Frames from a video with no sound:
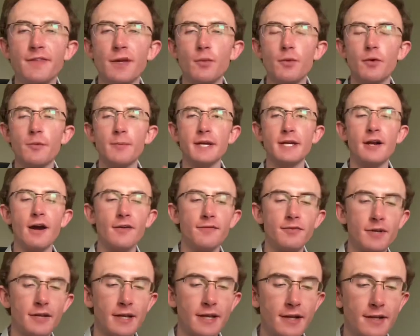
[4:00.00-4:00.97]
we'll be
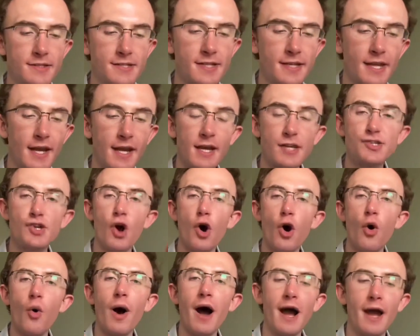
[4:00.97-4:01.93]
covering here today is
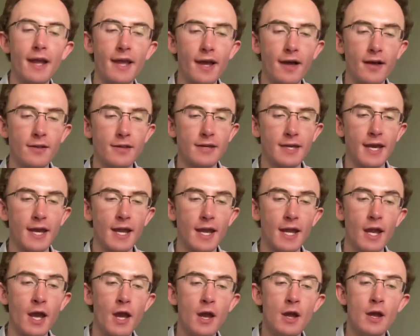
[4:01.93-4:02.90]

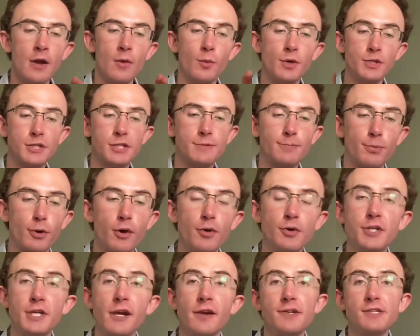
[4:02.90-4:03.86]
OILK, which is
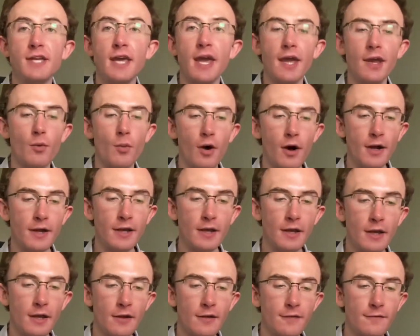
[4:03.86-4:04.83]
ProShares
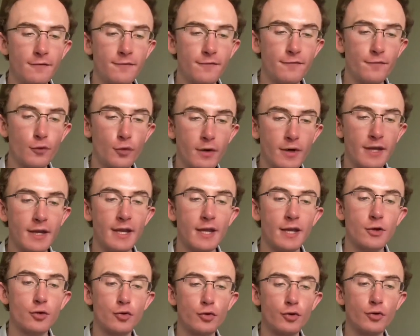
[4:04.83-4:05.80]
K1
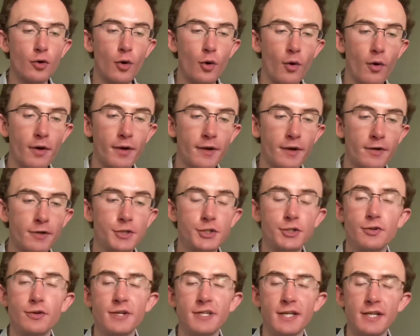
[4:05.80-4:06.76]
Free Crude Oil
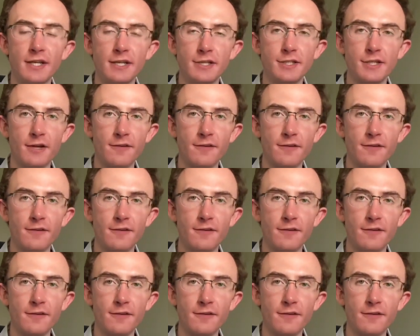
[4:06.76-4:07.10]
Strategic